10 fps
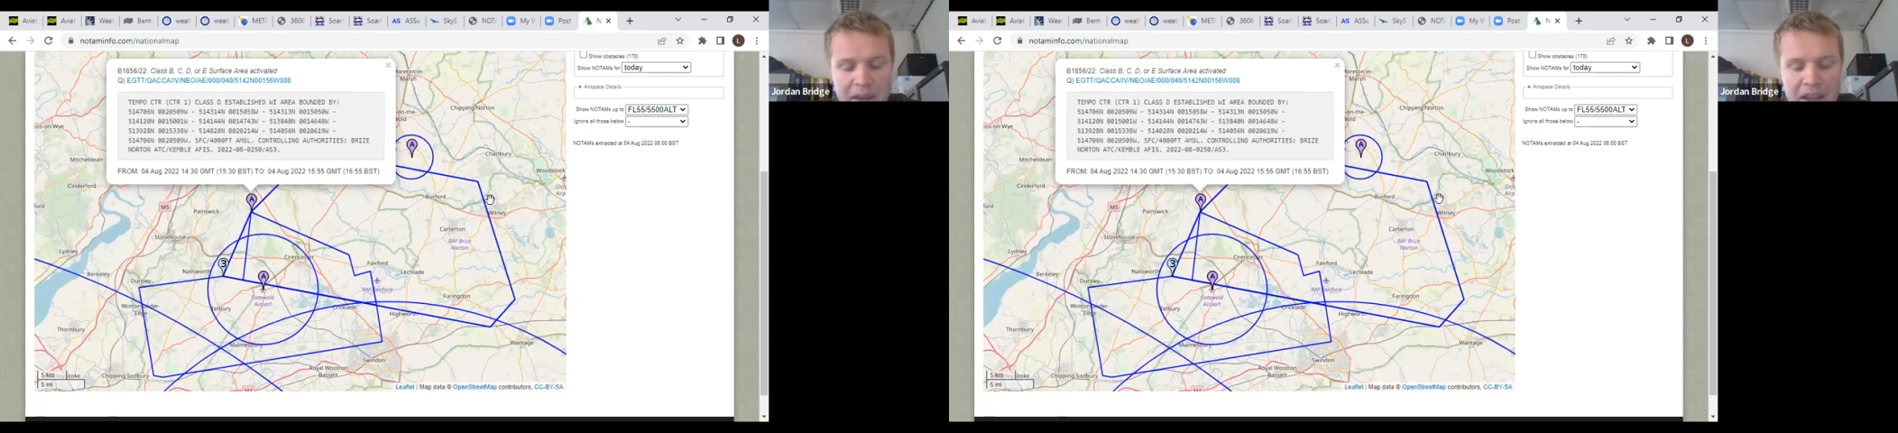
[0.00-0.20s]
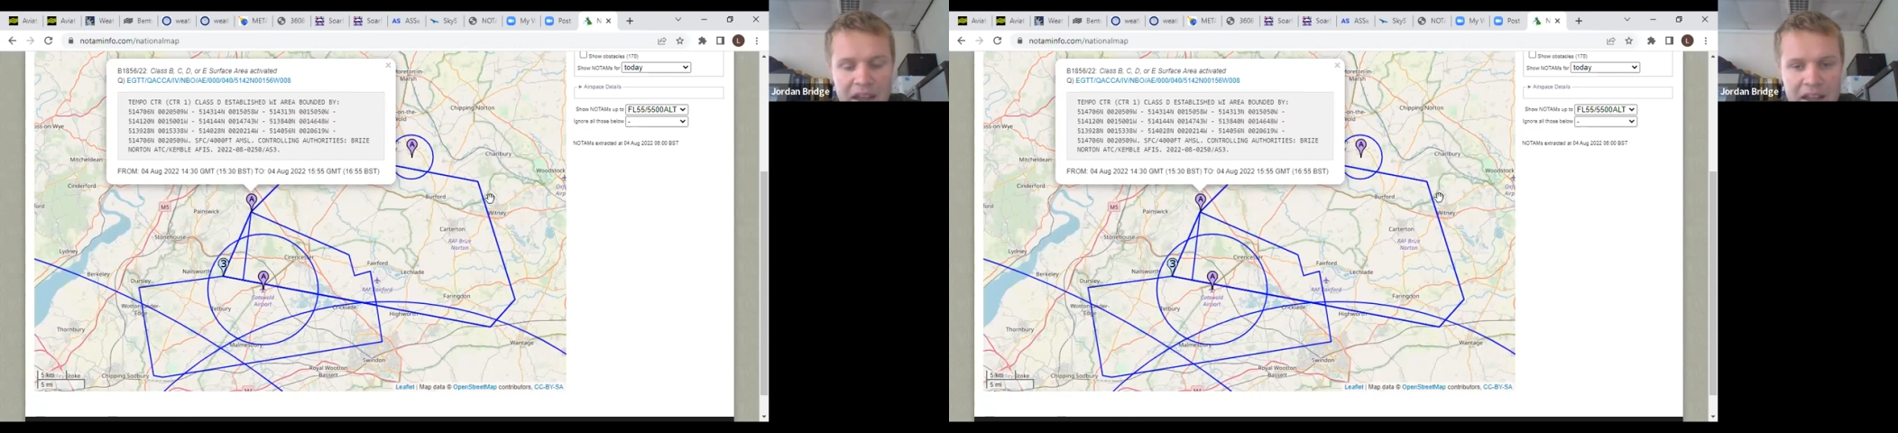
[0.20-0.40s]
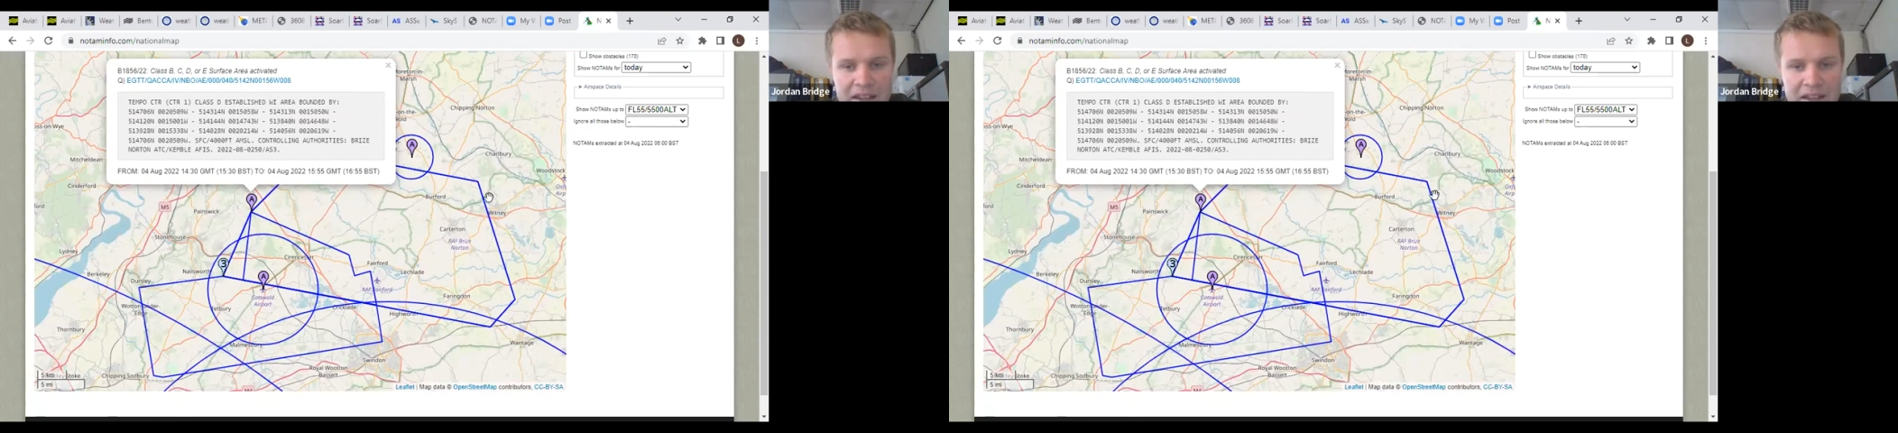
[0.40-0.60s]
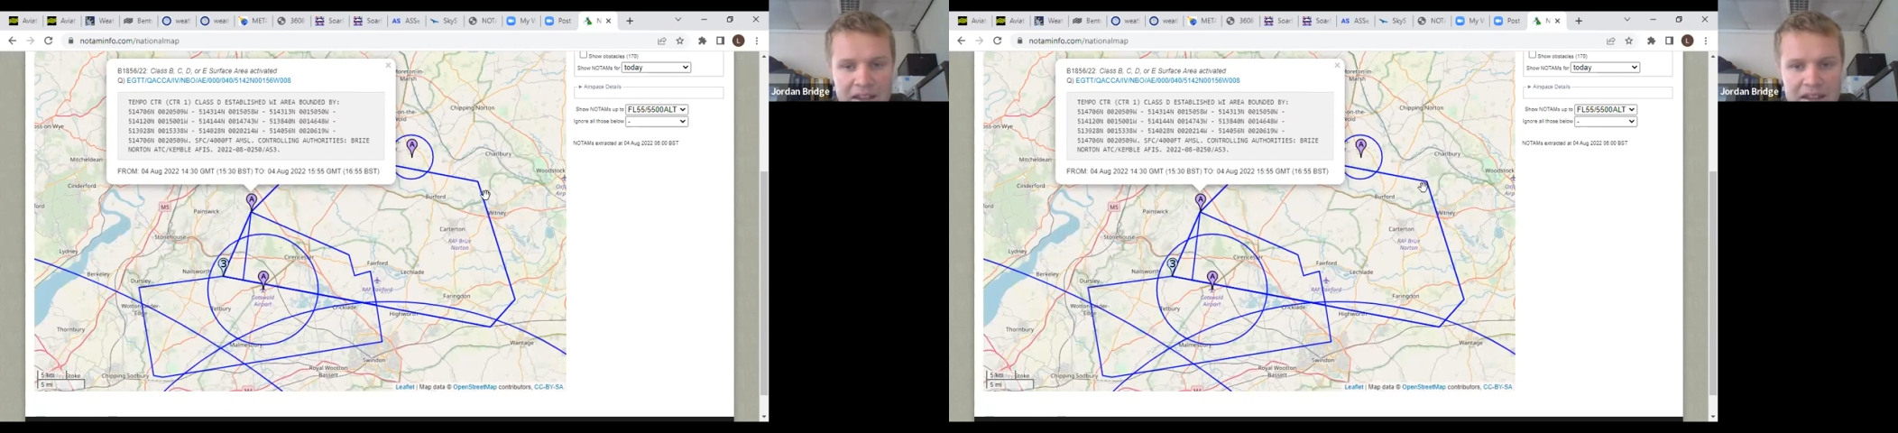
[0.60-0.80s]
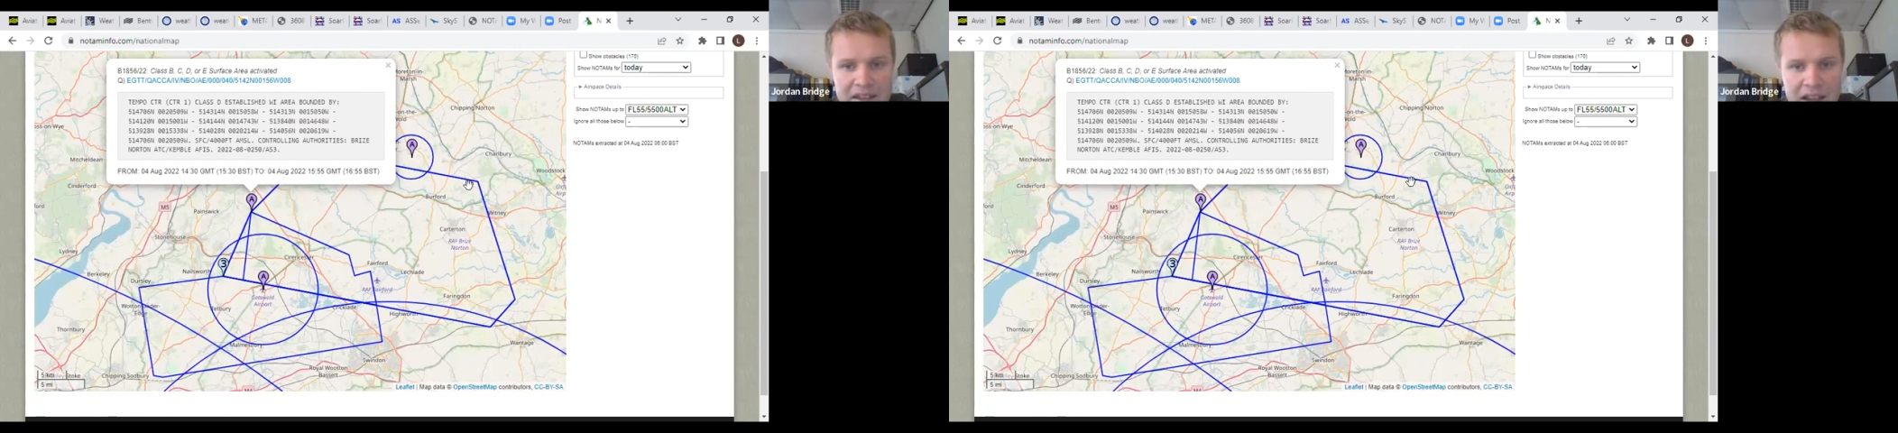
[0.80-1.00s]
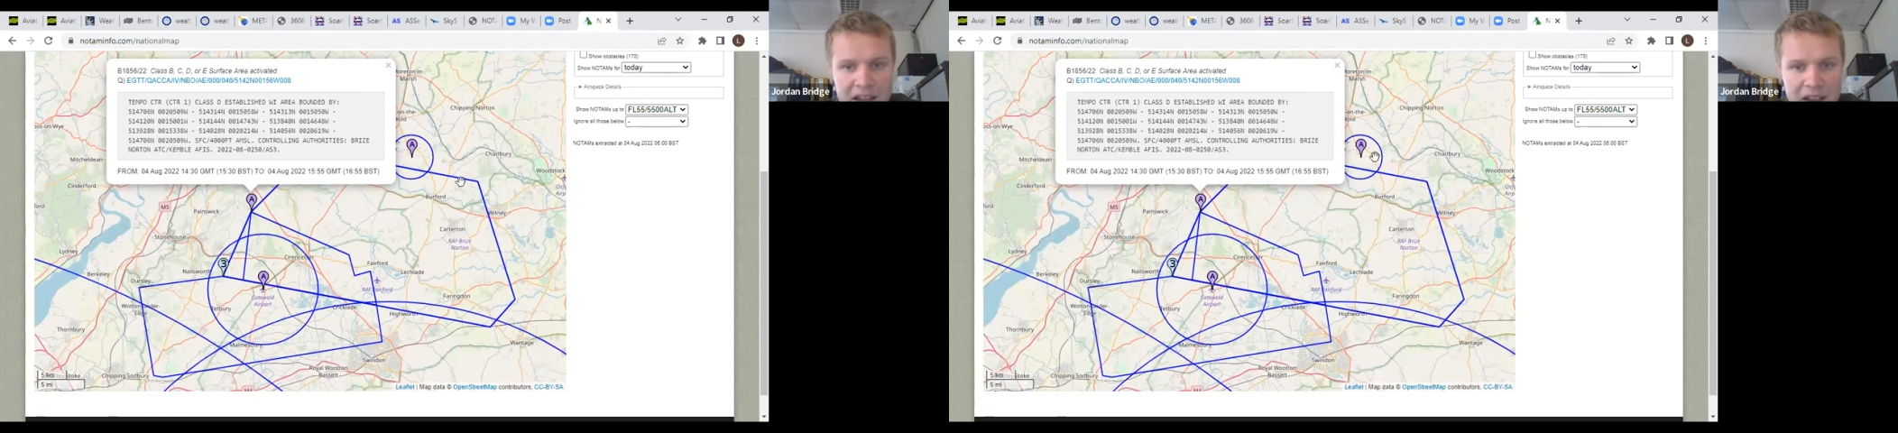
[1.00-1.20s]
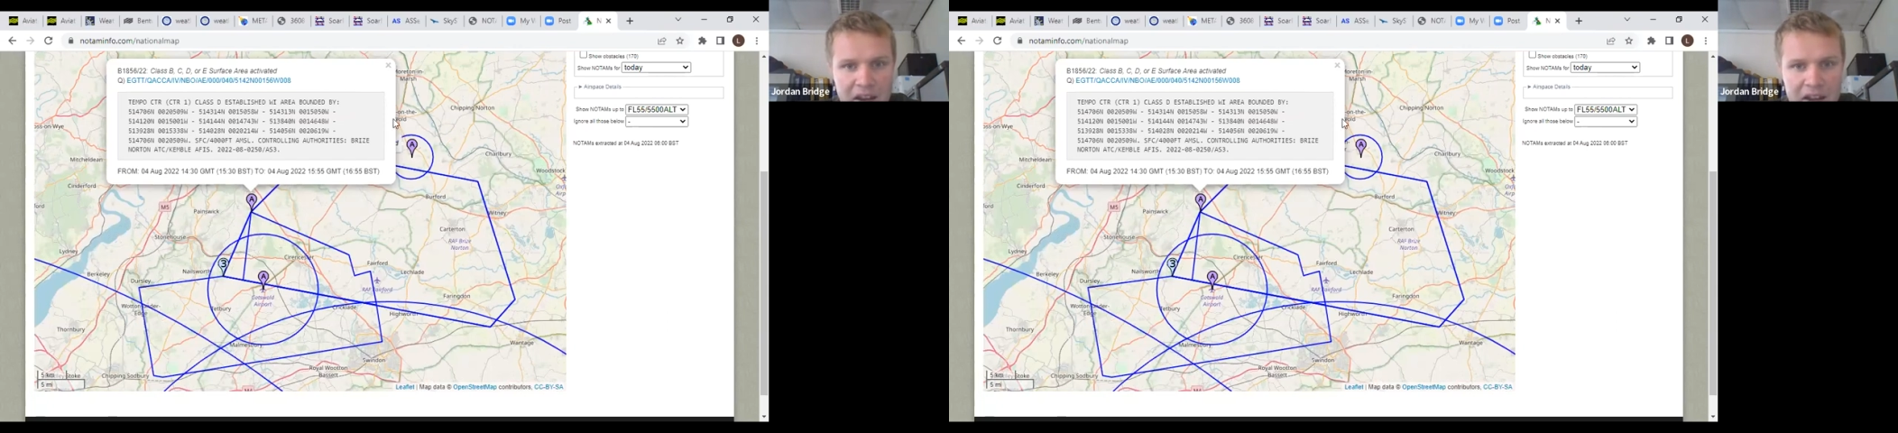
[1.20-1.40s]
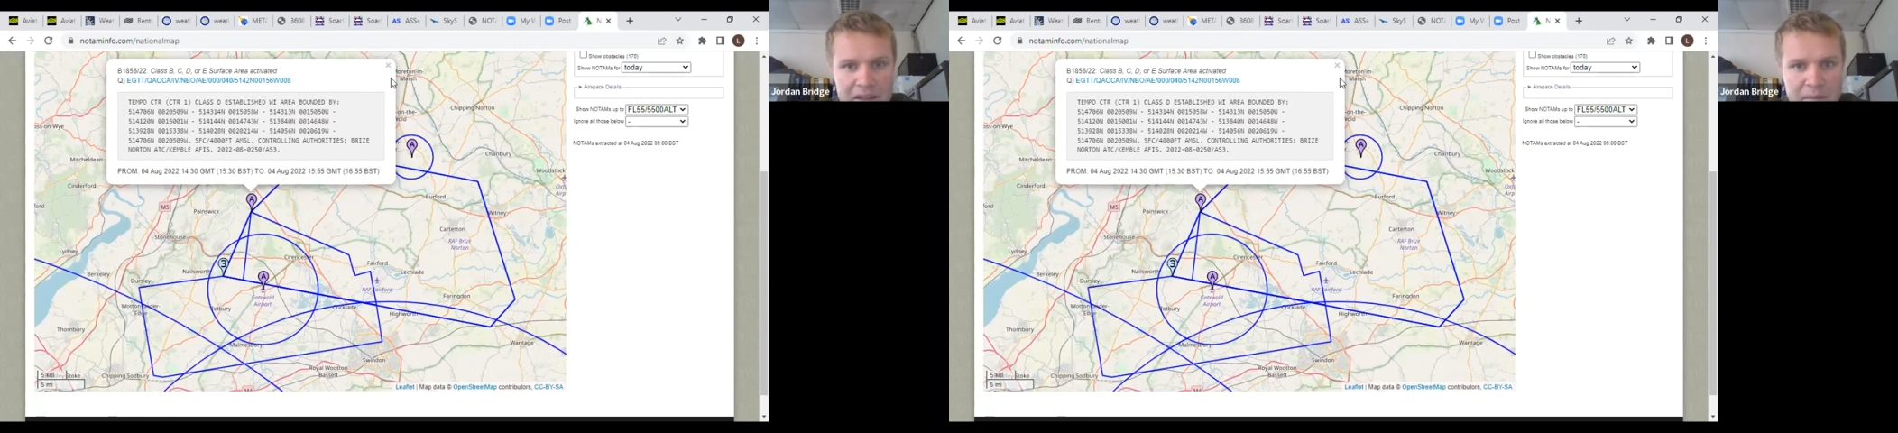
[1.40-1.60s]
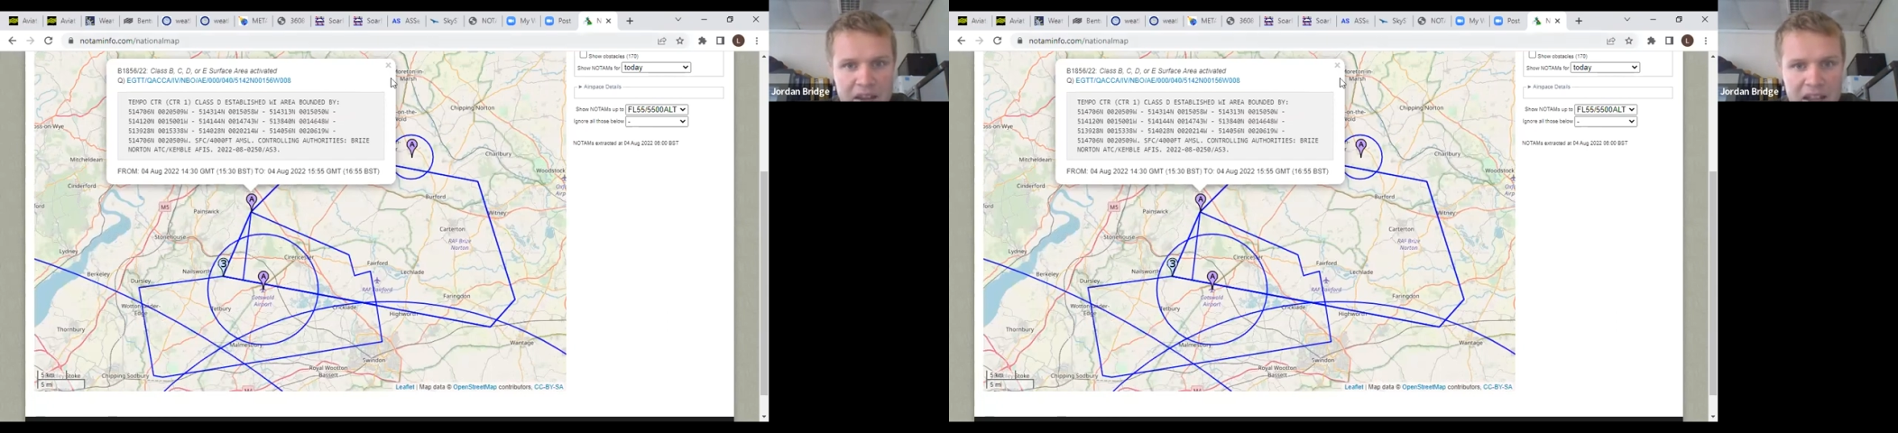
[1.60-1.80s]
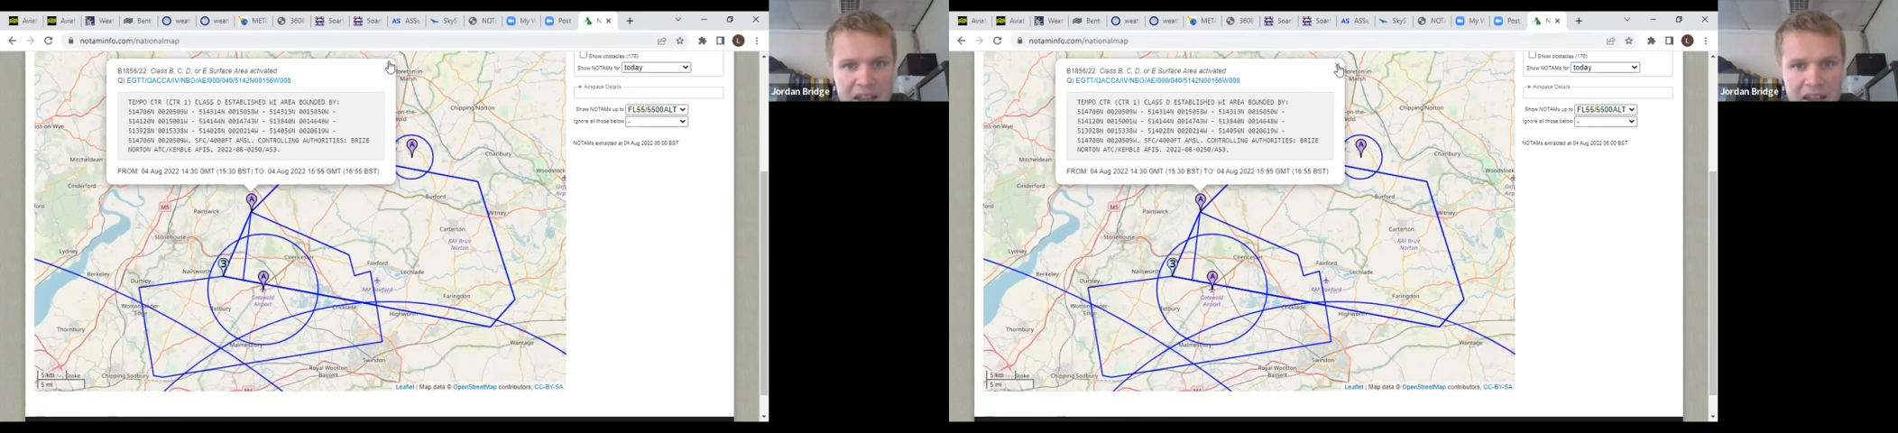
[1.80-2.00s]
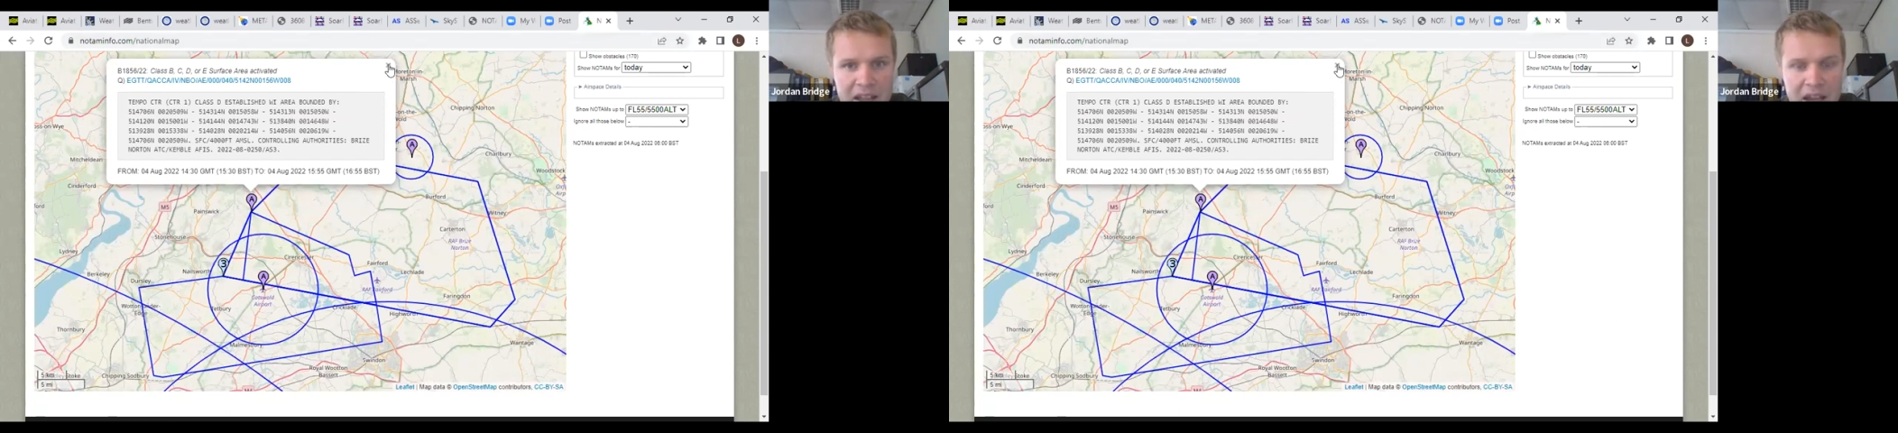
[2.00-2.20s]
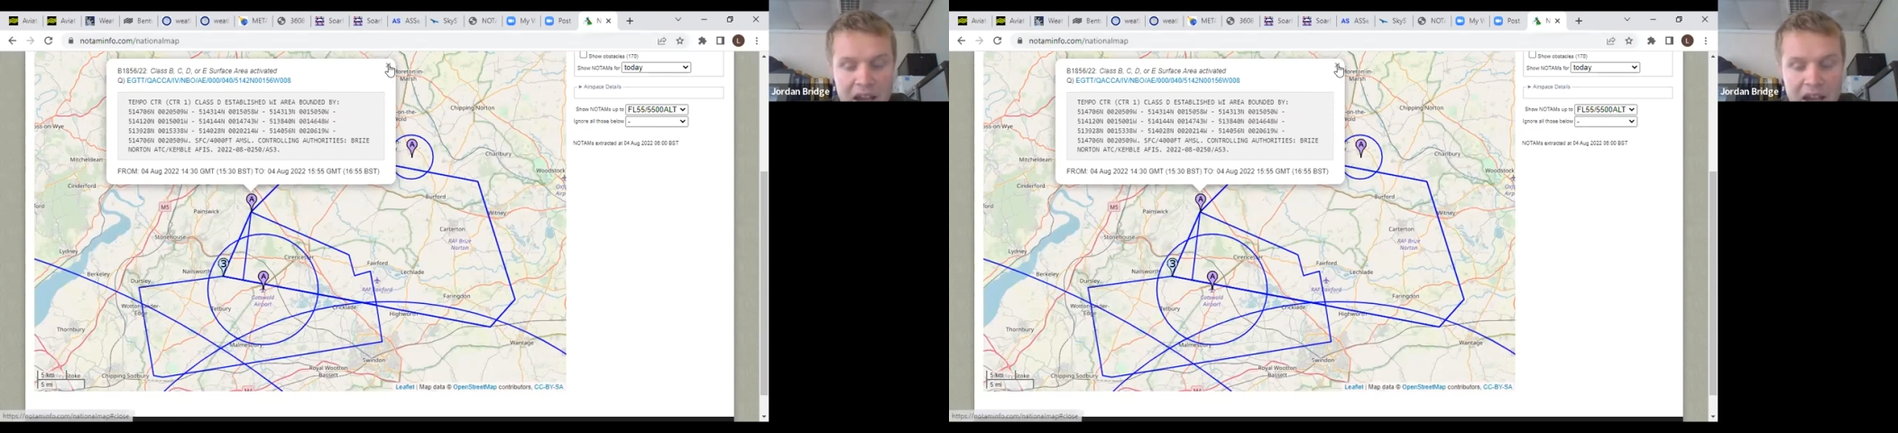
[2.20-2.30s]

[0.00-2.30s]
is going to be